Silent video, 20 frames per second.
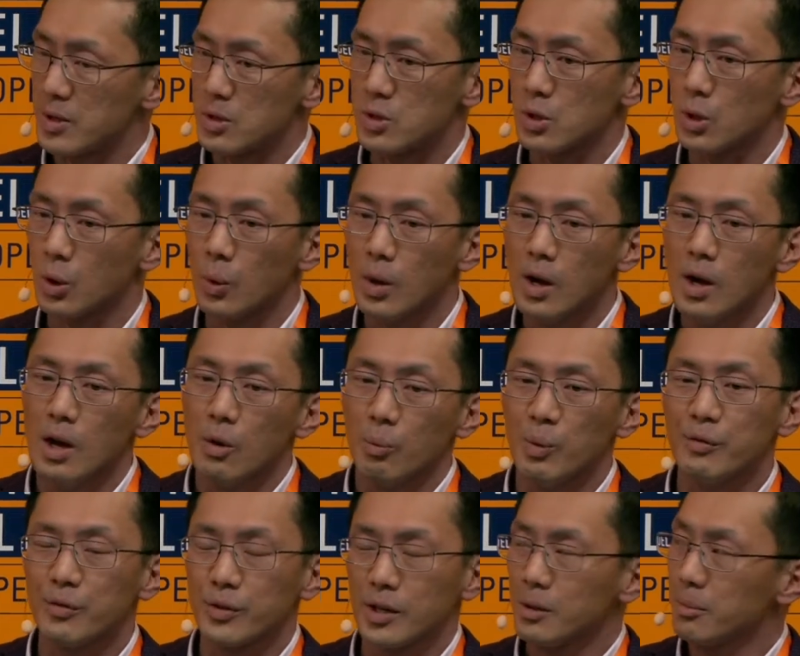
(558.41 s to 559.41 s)
And so
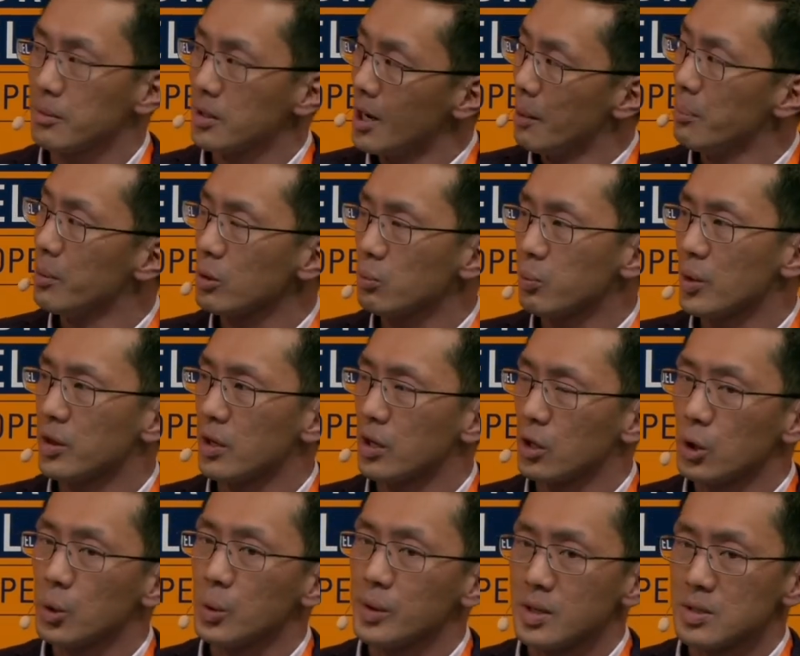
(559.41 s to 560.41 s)
we've coupled with our
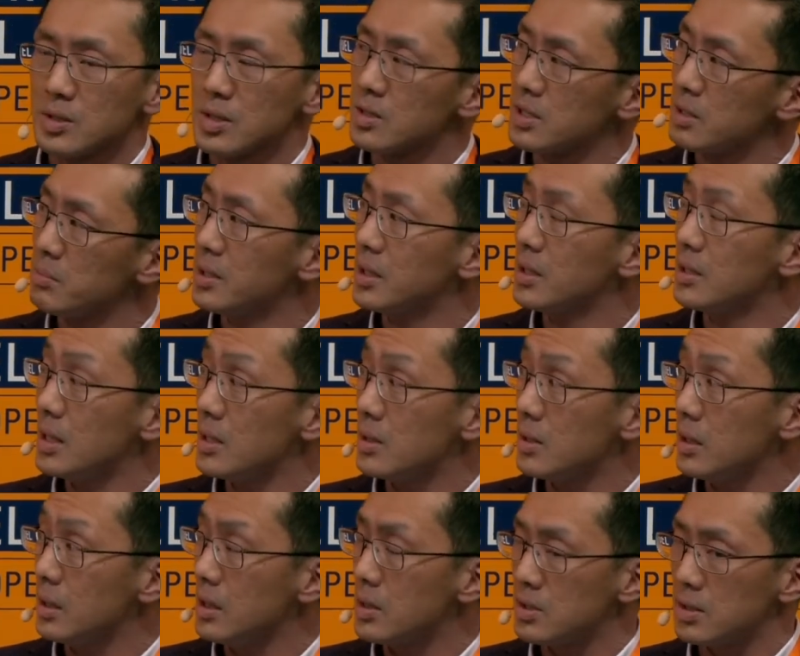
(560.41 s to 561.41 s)
cooling system and a
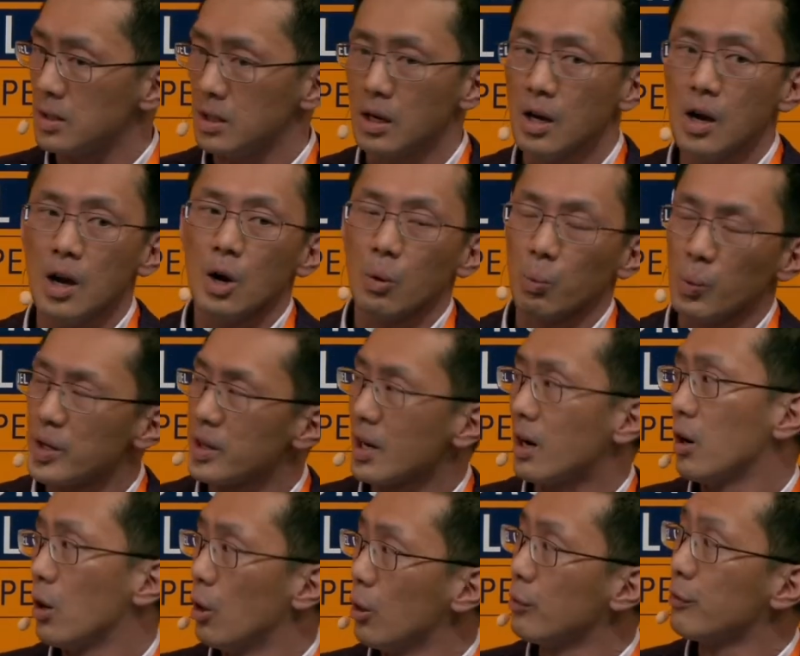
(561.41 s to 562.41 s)
DC-DC with
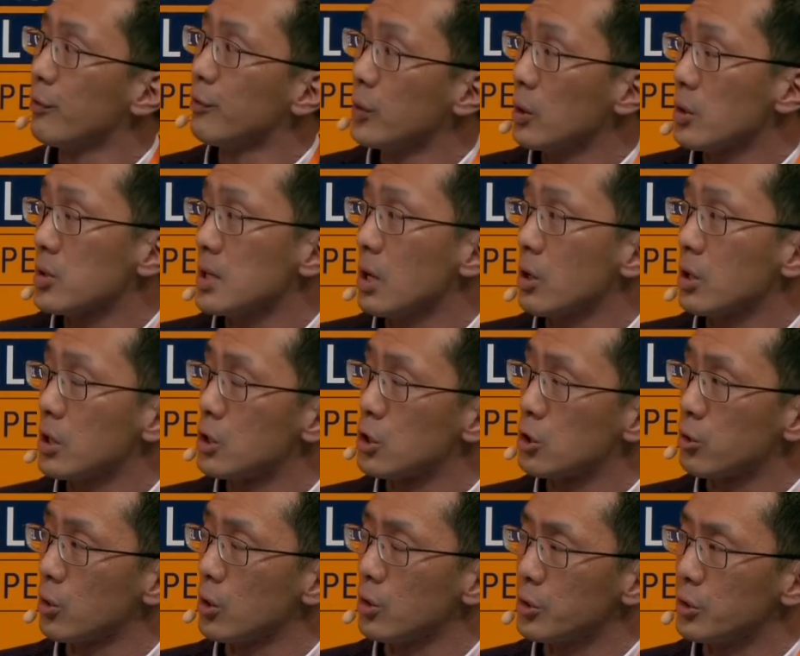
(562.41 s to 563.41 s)
our own fuel cell
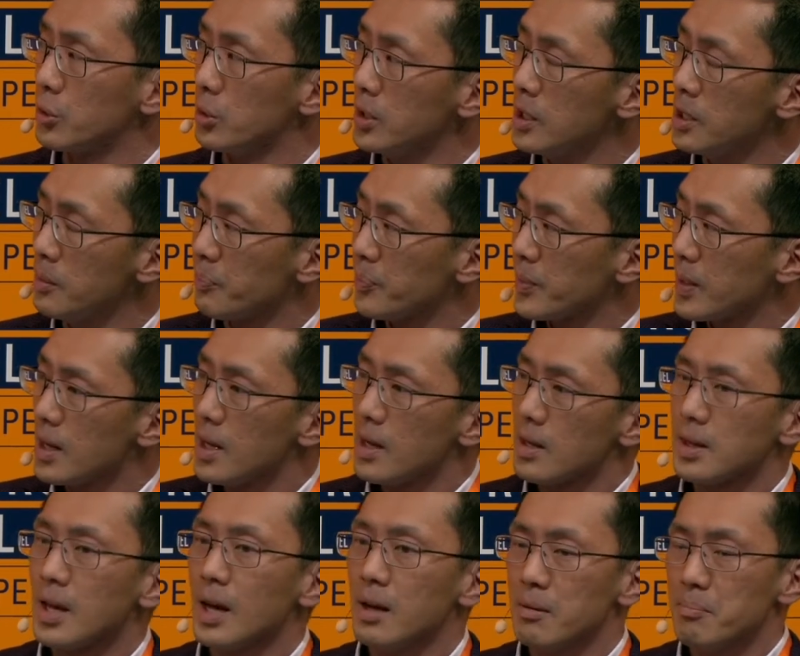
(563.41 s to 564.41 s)
control unit
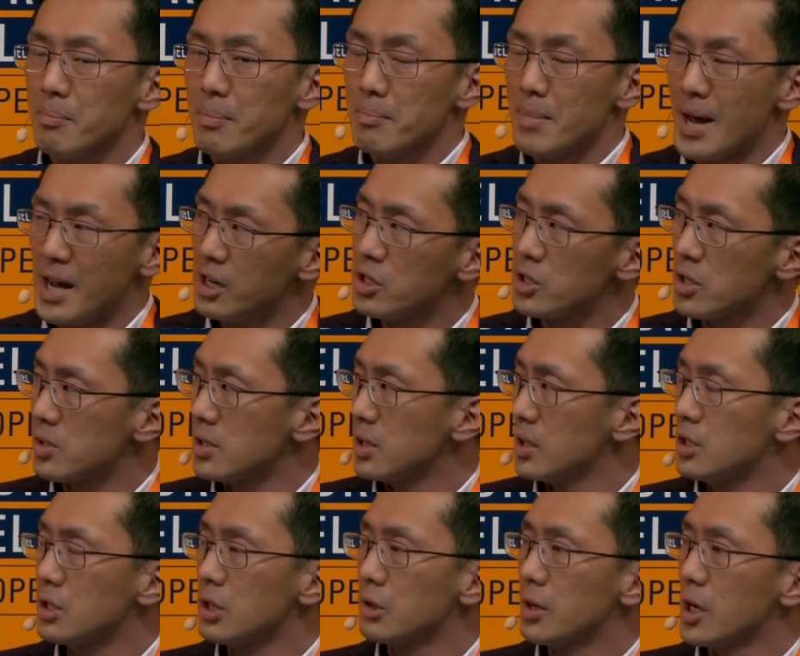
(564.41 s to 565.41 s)
that manages the
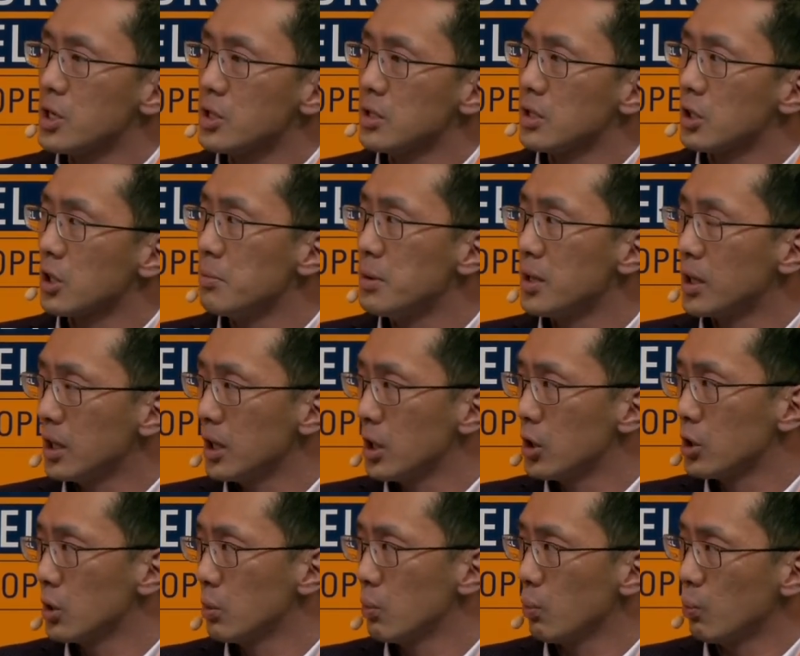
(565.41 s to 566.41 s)
integration and
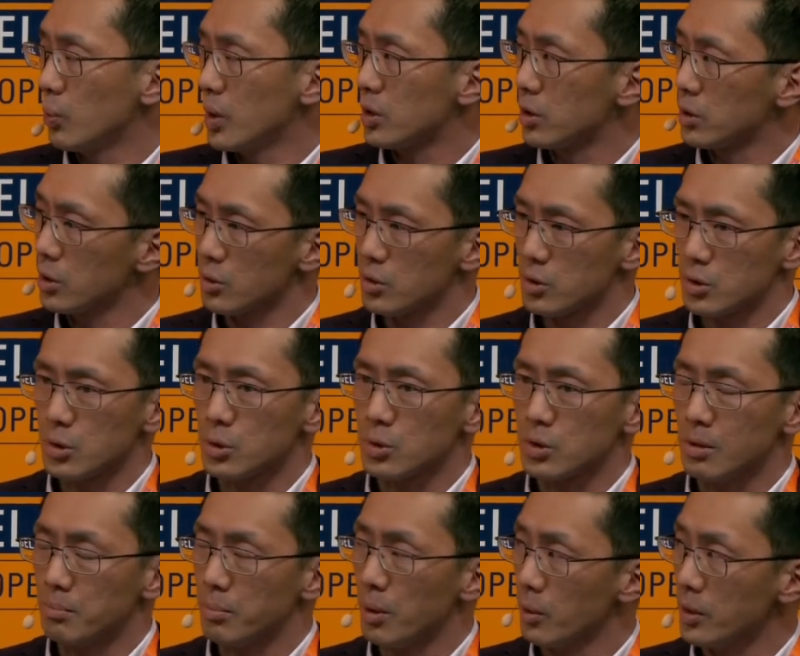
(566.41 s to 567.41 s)
communication with those two
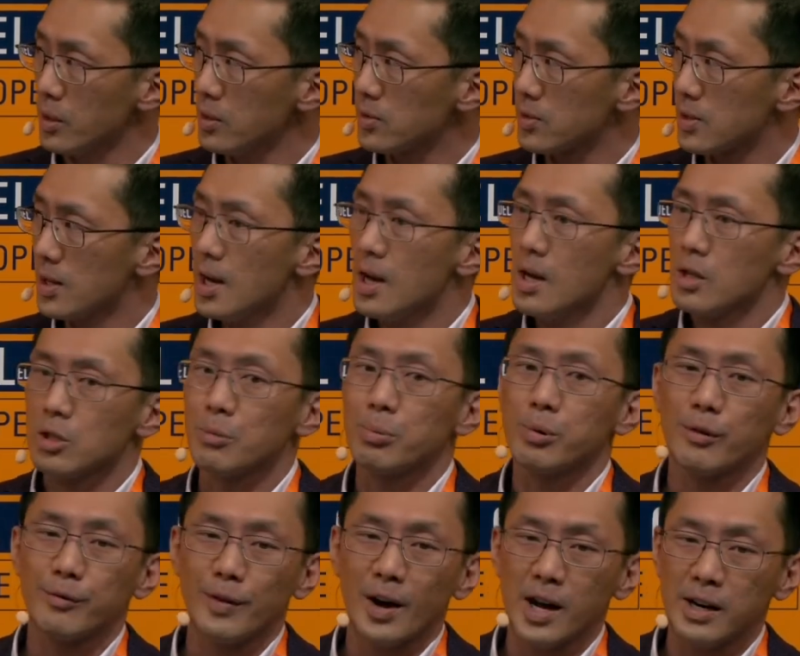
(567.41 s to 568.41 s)
components to
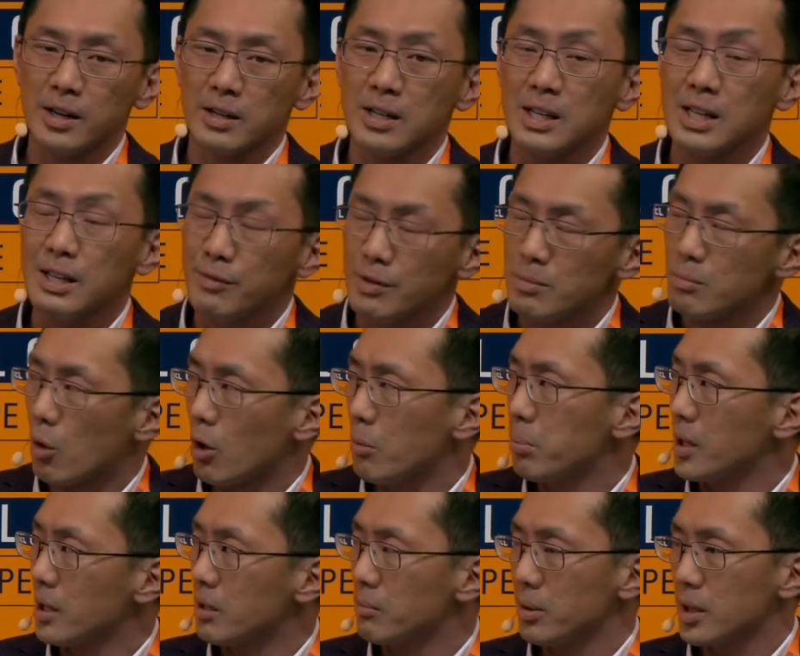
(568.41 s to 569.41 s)
provide an even more
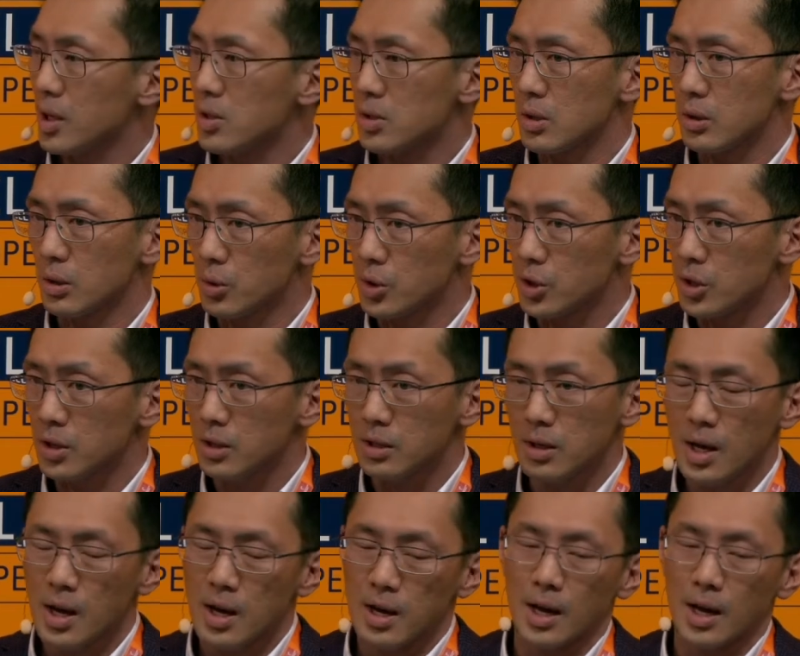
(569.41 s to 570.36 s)
plug-and-play solution.